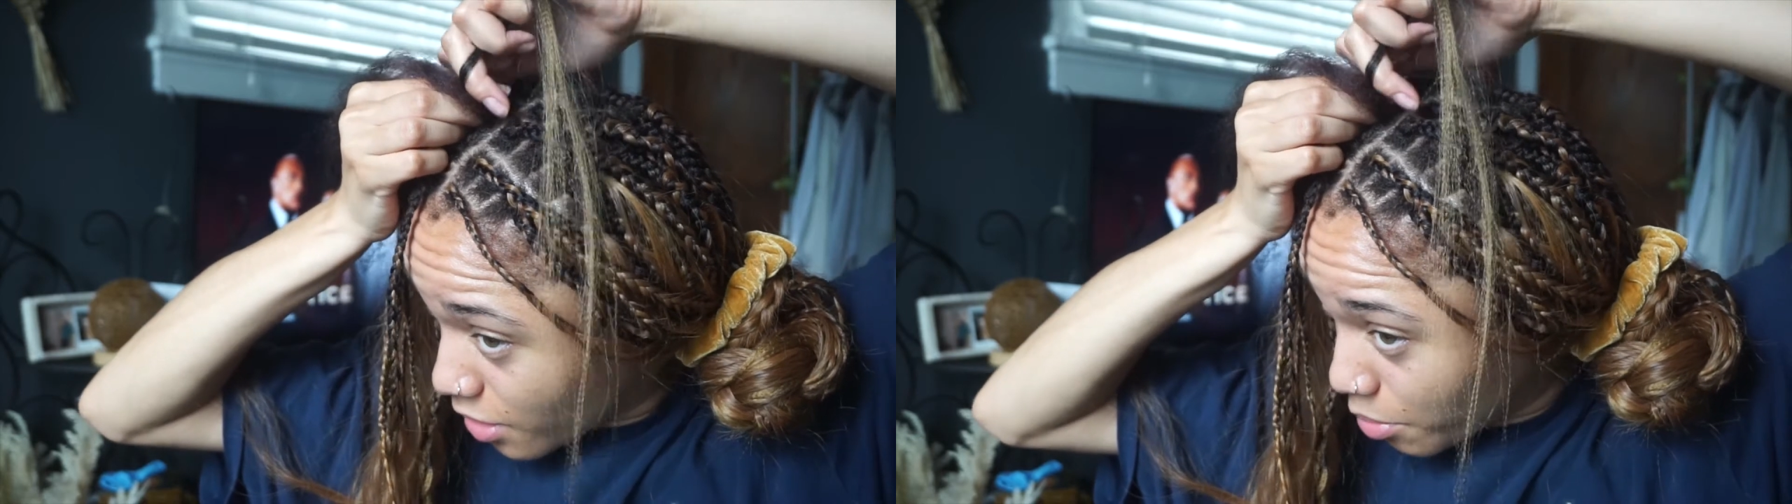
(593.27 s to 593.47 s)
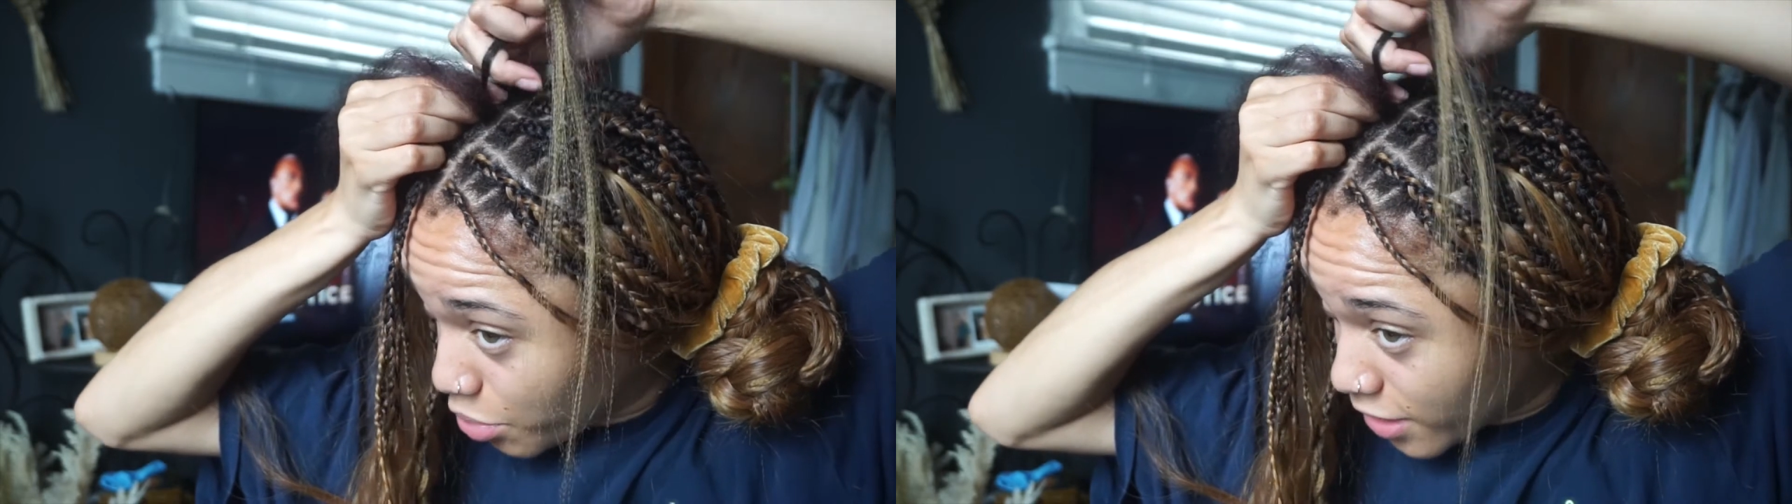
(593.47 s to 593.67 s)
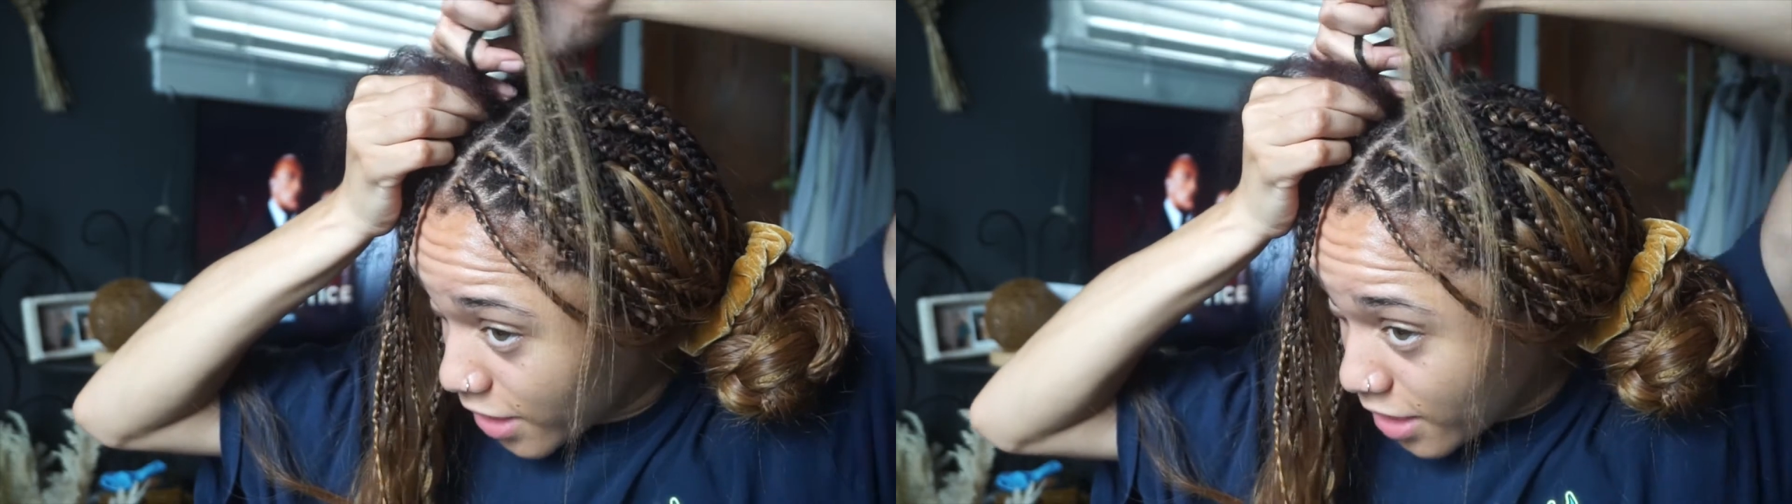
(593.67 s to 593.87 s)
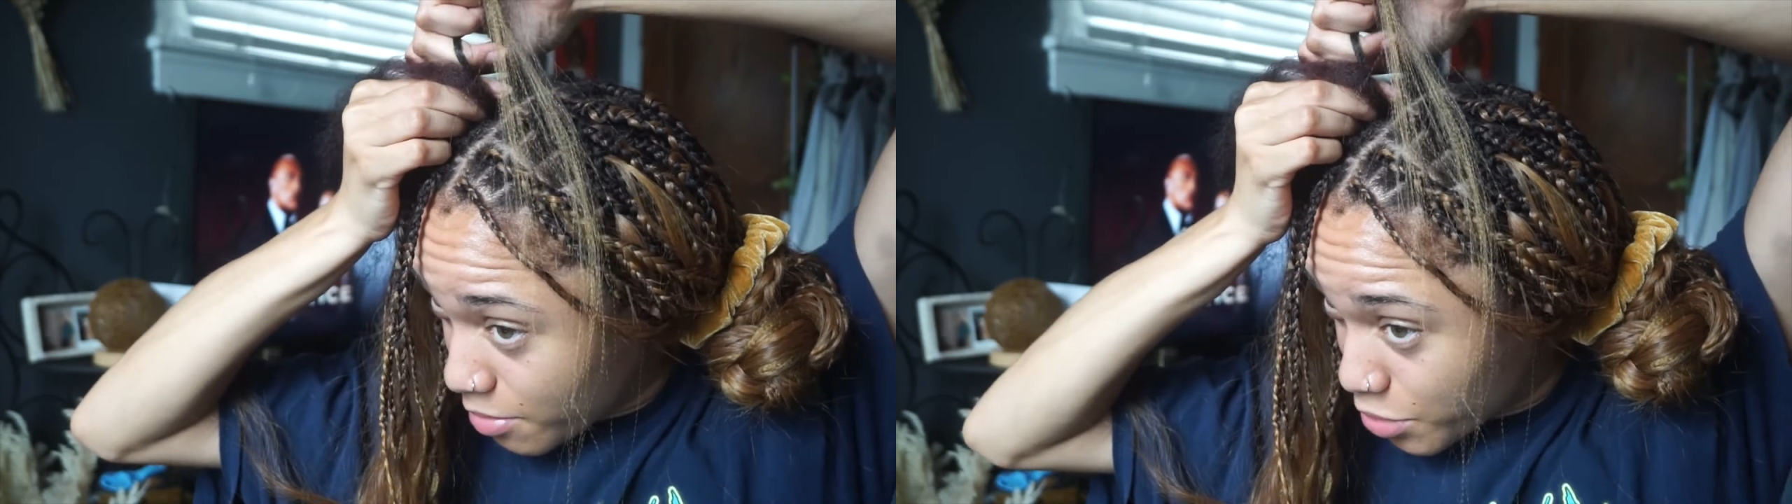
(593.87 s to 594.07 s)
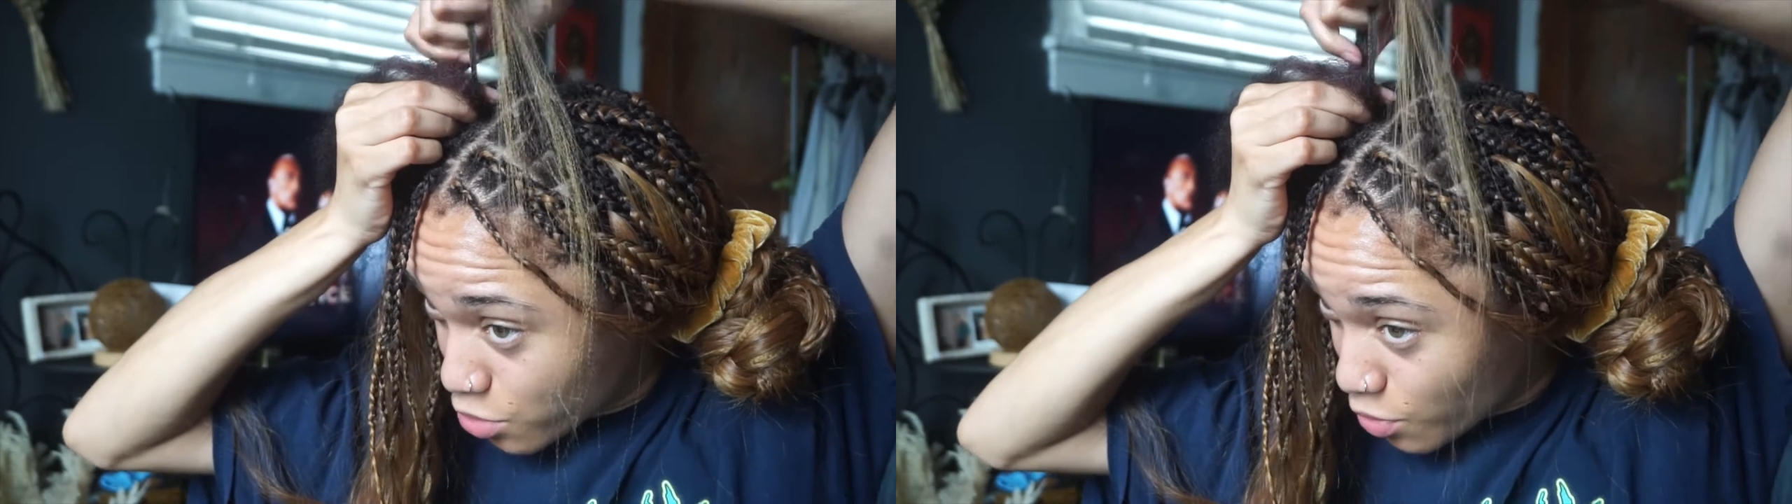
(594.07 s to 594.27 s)
and putting
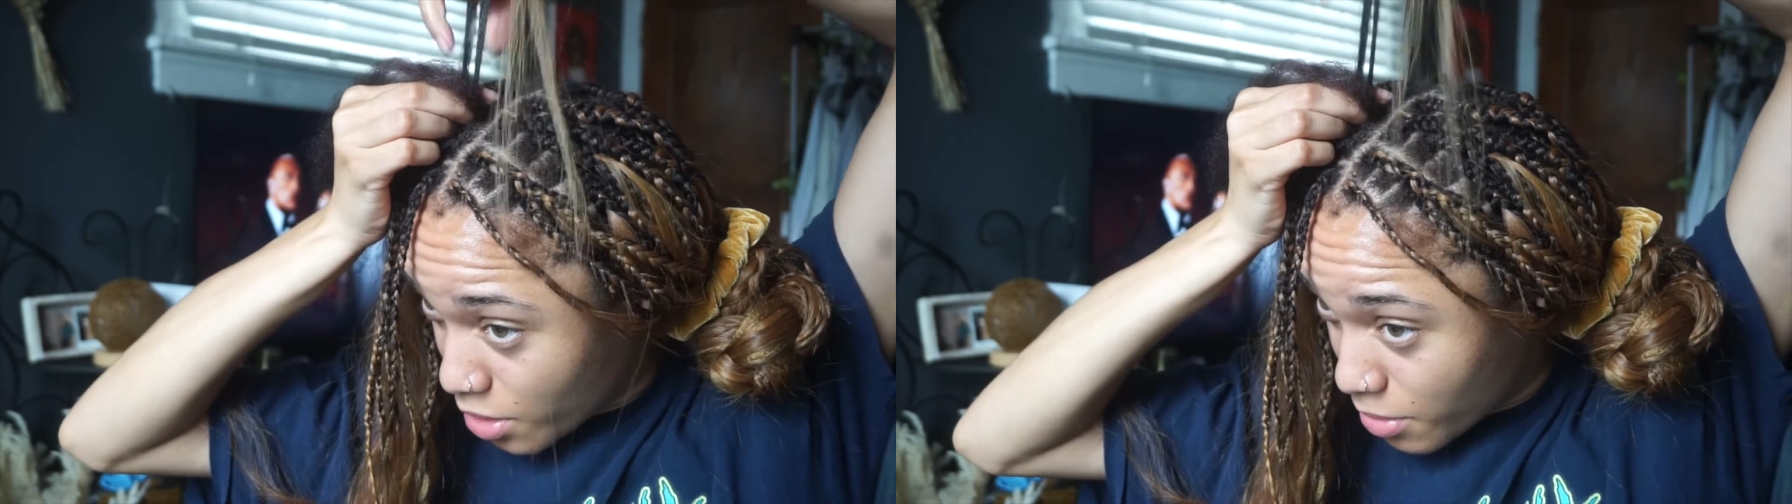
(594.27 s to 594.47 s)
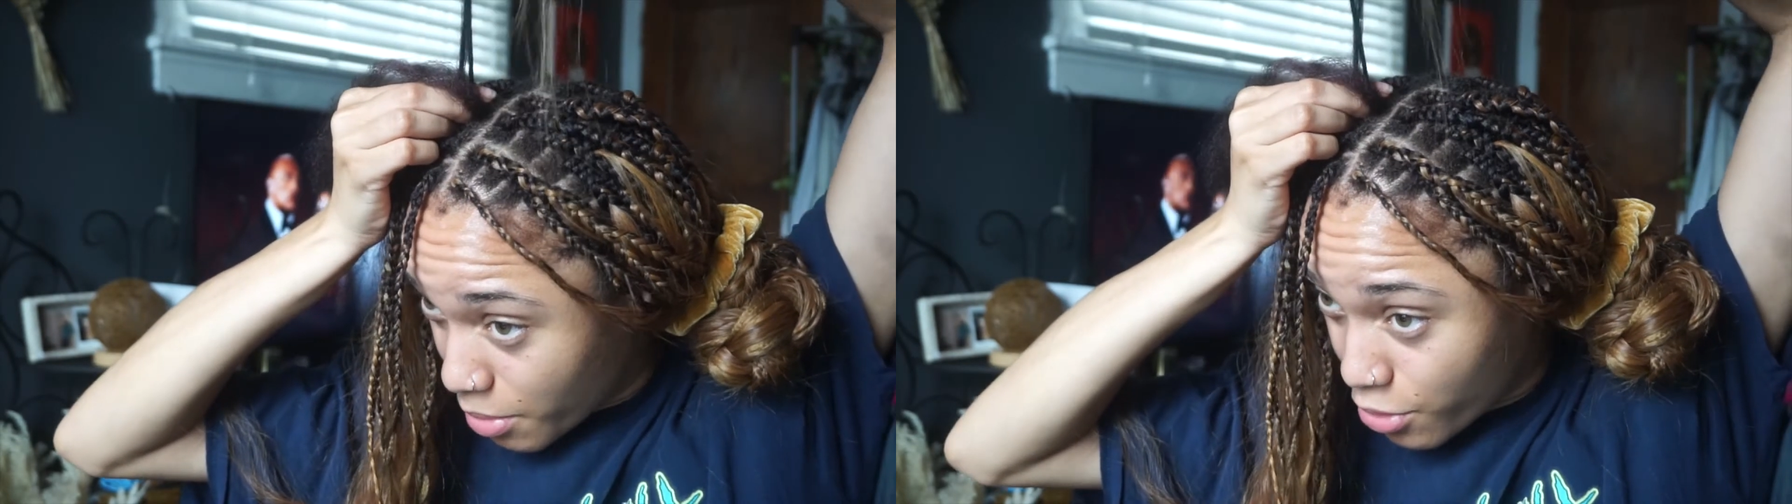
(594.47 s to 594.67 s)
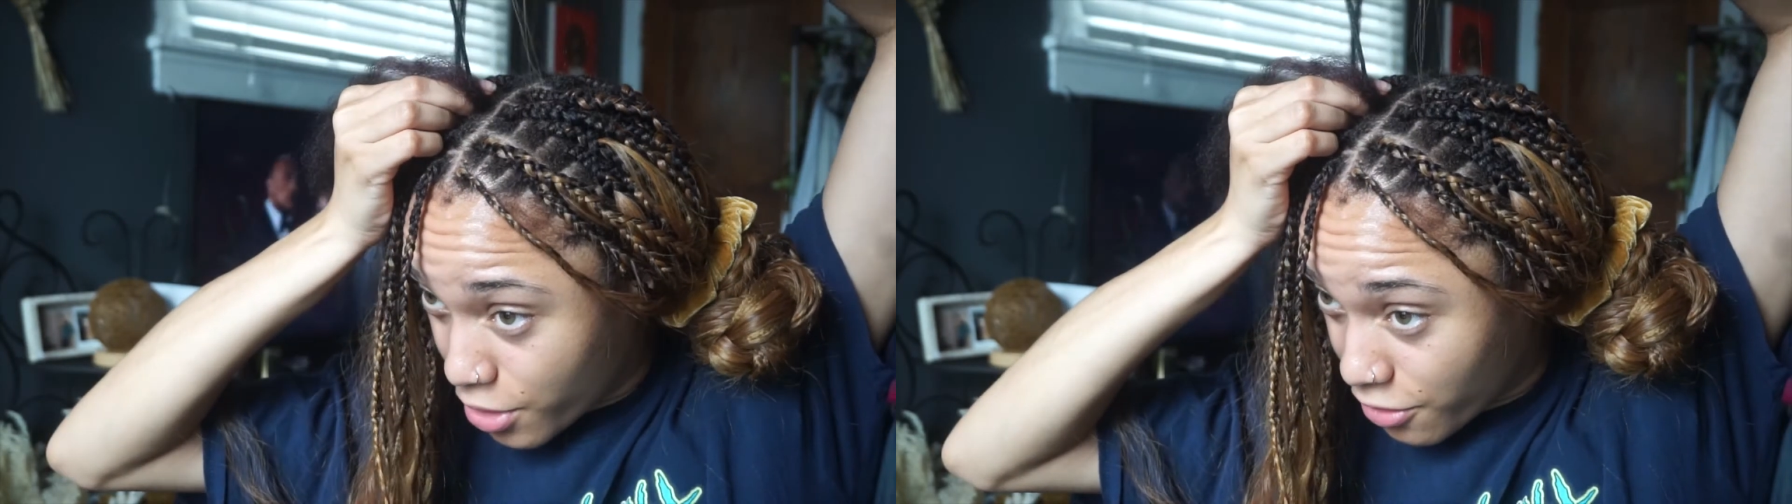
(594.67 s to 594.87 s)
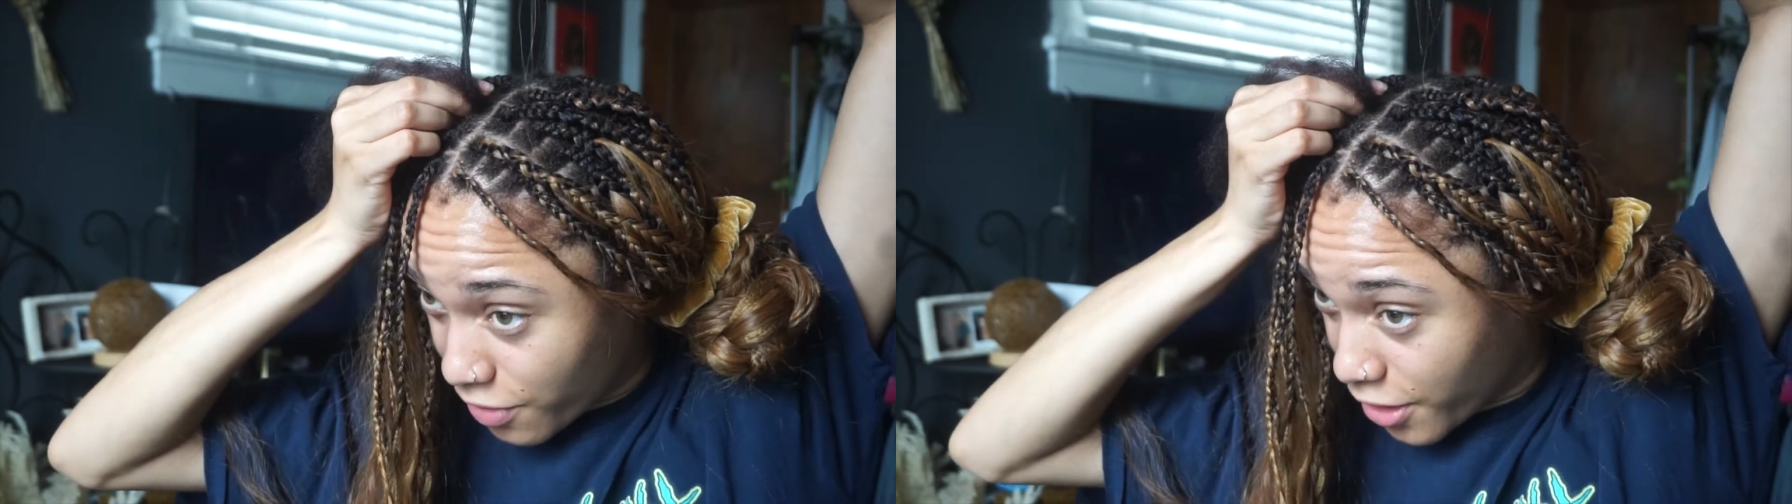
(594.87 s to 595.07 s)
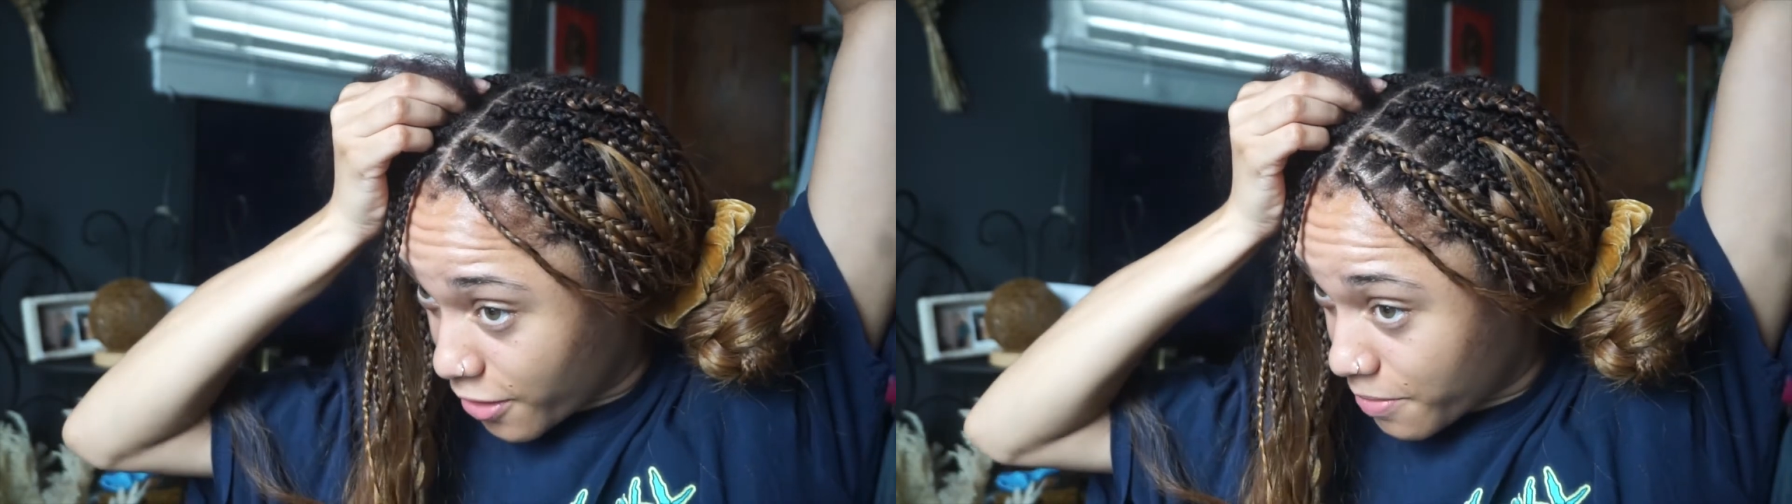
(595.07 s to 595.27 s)
it between my pointer
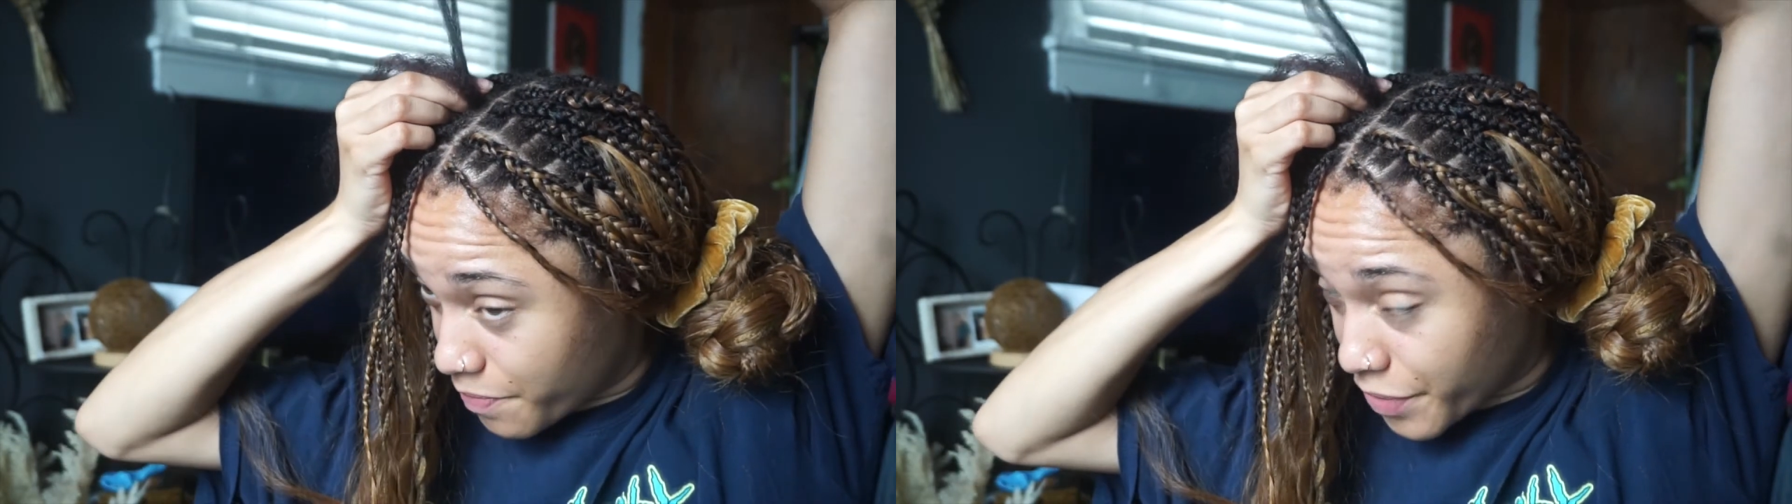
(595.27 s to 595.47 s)
finger,